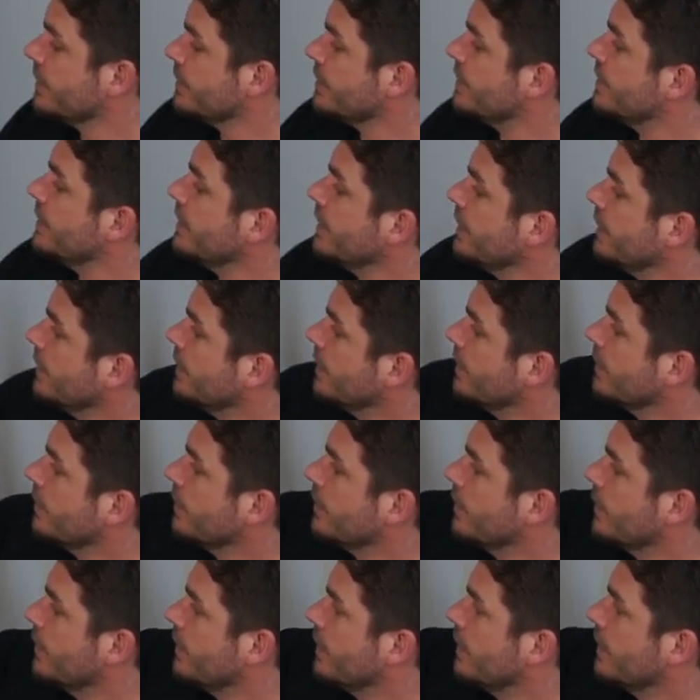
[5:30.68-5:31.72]
g6
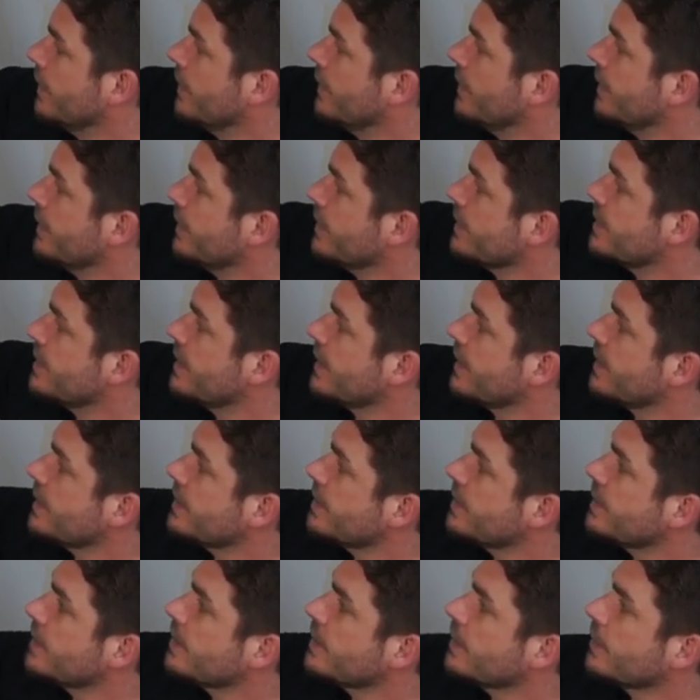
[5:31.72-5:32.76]

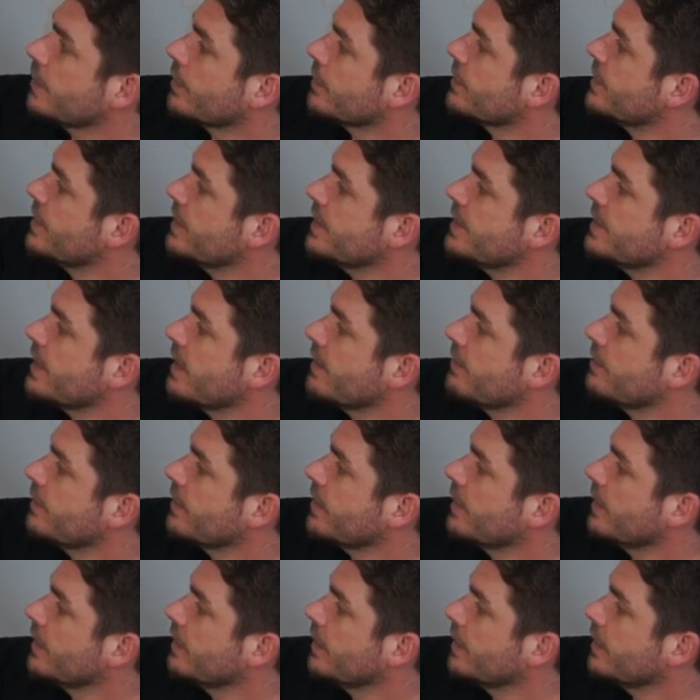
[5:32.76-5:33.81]
or
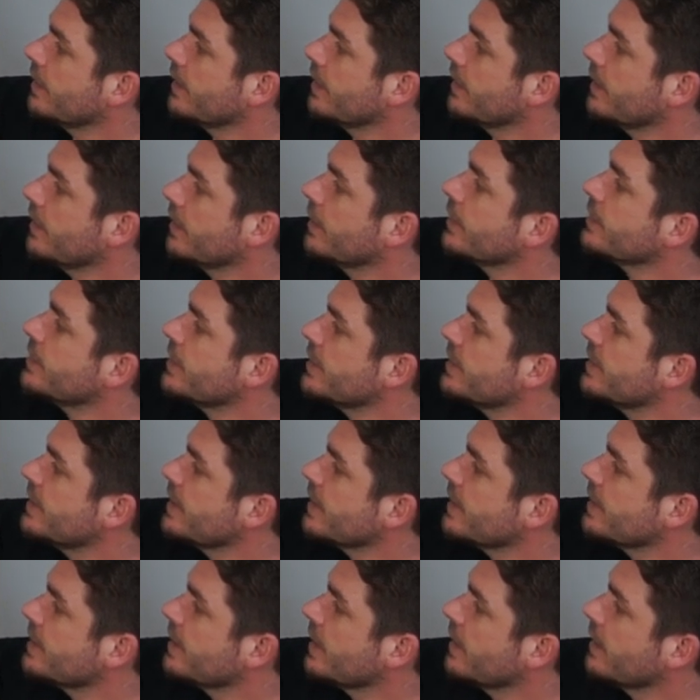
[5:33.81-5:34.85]
g7,
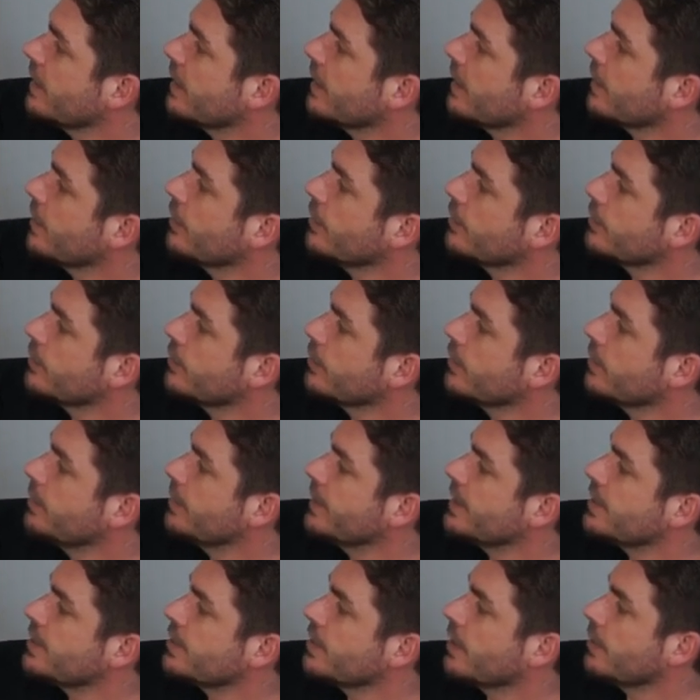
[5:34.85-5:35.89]
g6, yeah, and go to the
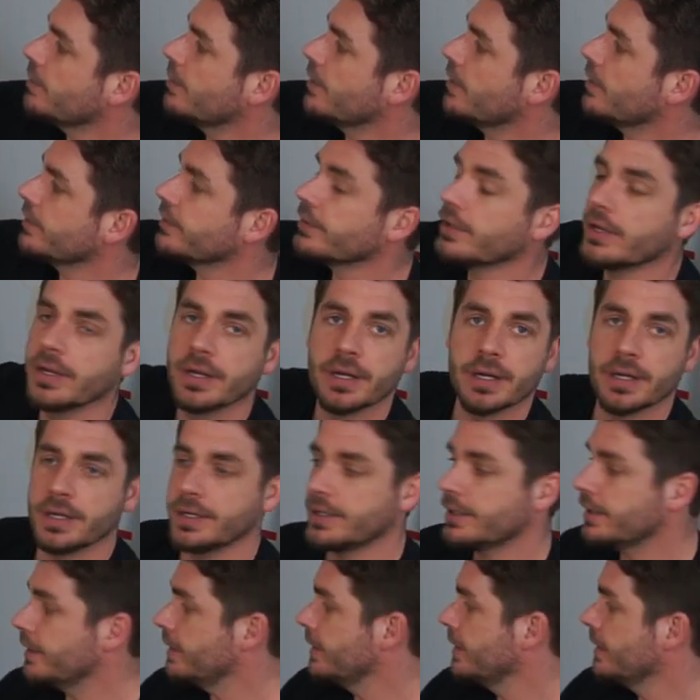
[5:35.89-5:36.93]
bishop on
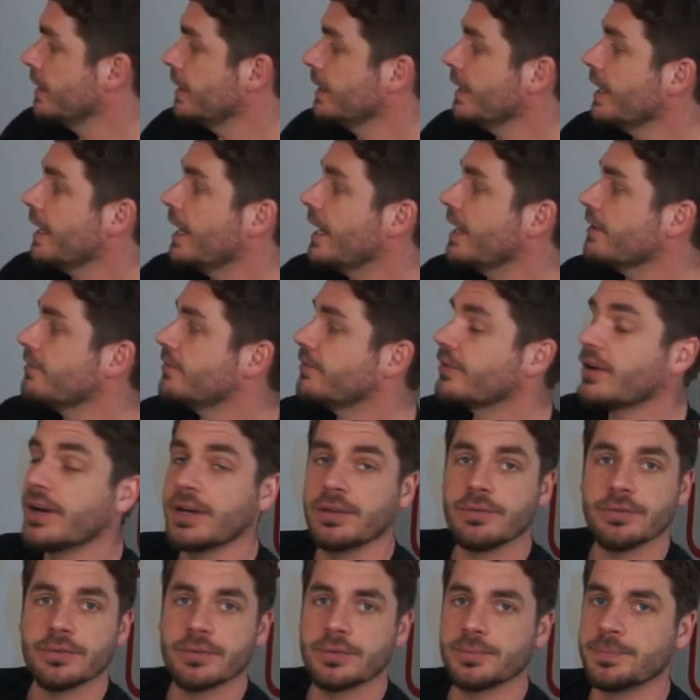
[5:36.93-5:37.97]

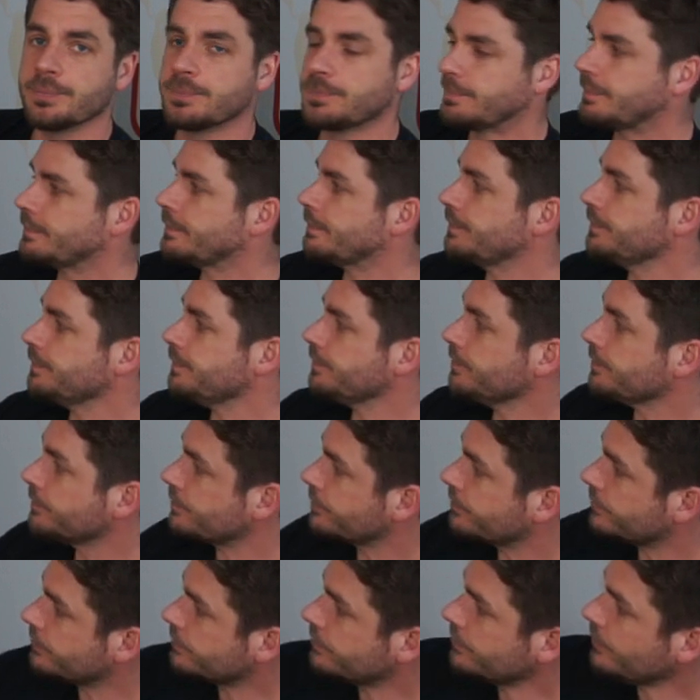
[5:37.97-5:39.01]
f5.
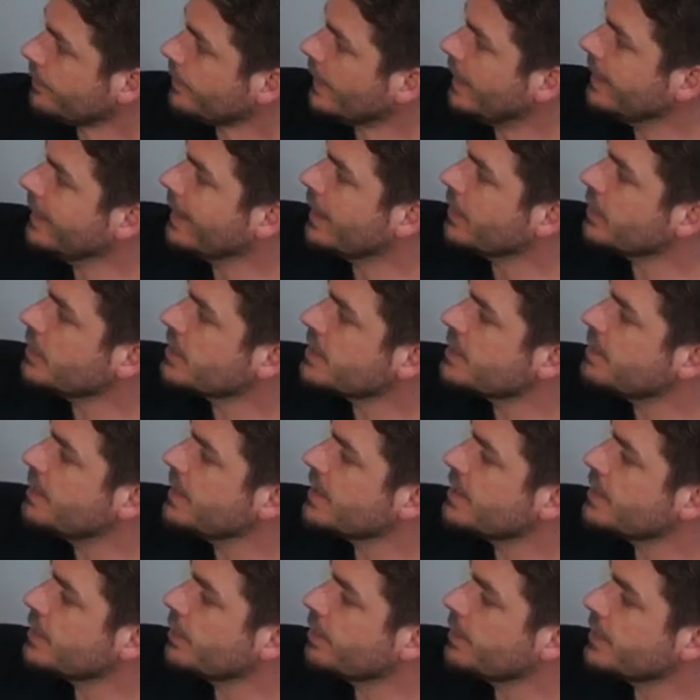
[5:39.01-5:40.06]
Now this
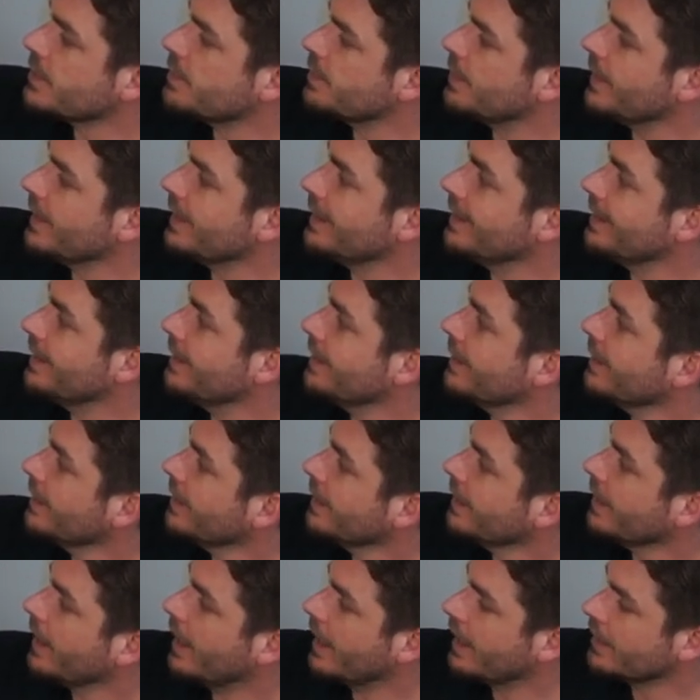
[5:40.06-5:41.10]
bishop is pinned.
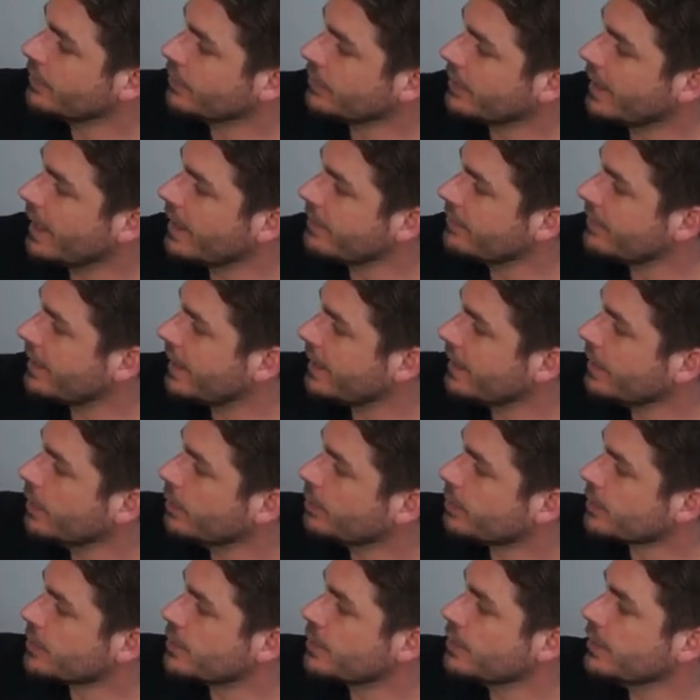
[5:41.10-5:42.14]
I don't have any
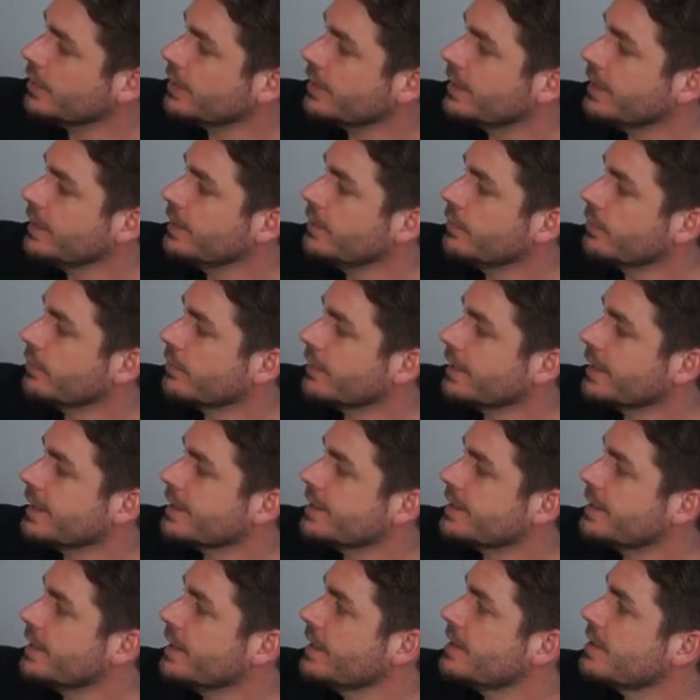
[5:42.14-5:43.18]
opportunity to
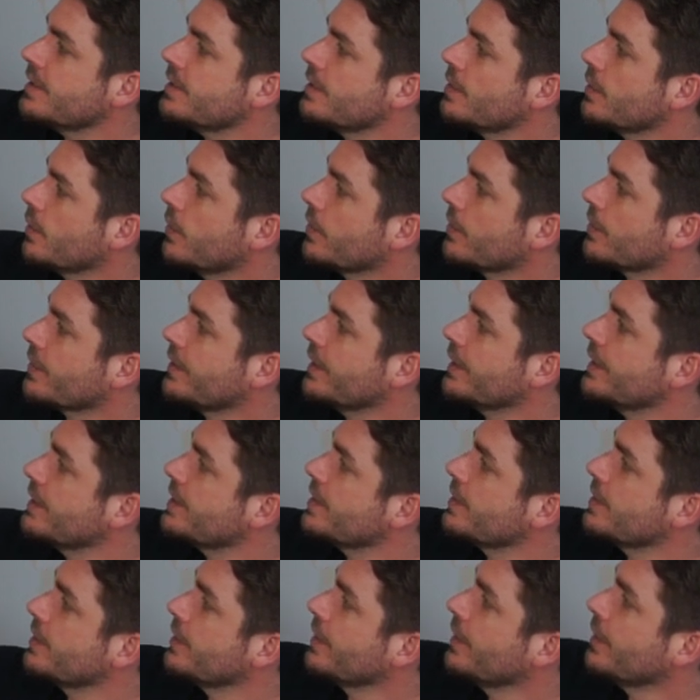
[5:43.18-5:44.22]
release this or
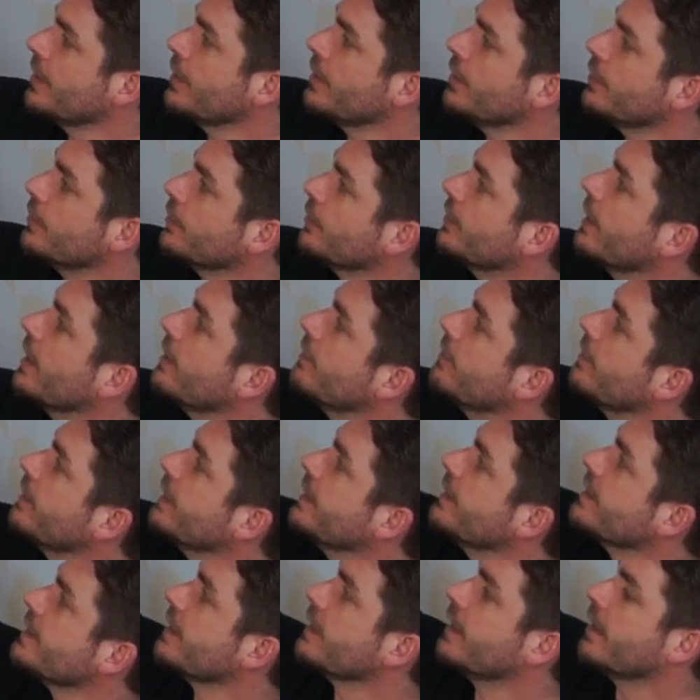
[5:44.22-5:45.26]
this to then
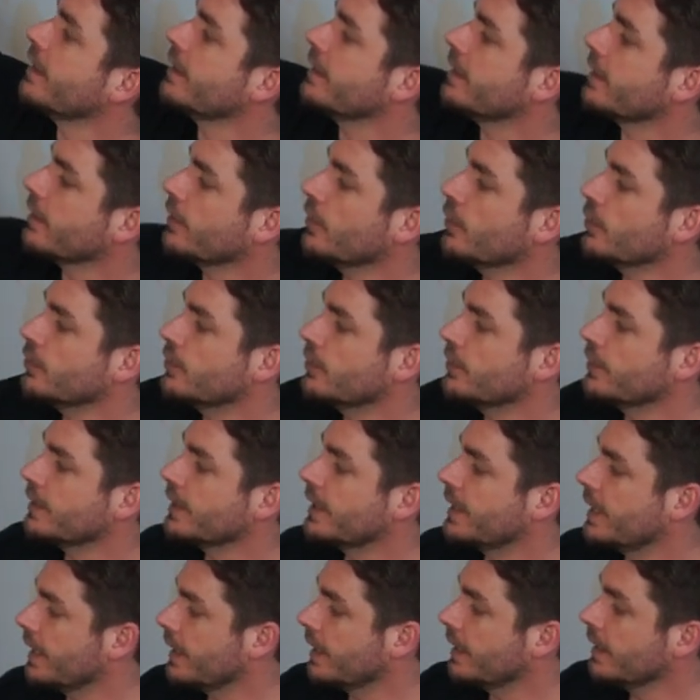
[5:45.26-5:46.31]
release the knight and go to the
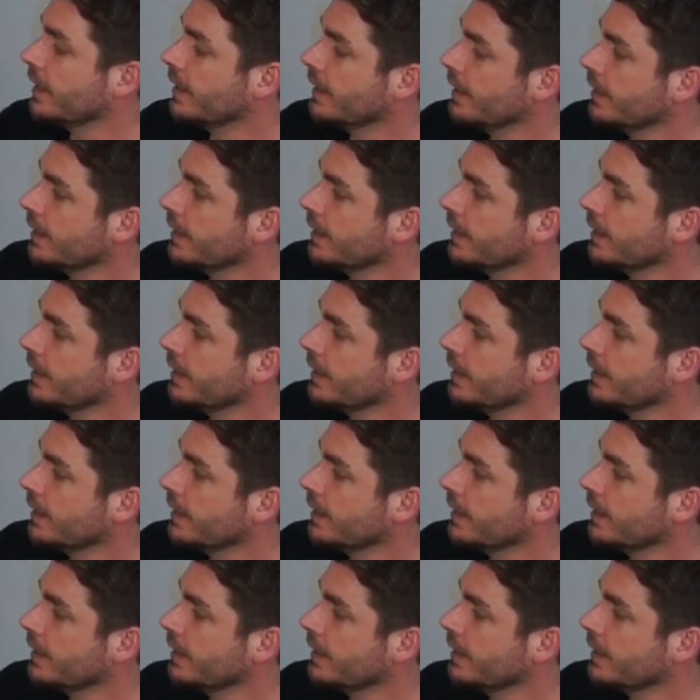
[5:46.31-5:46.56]
king.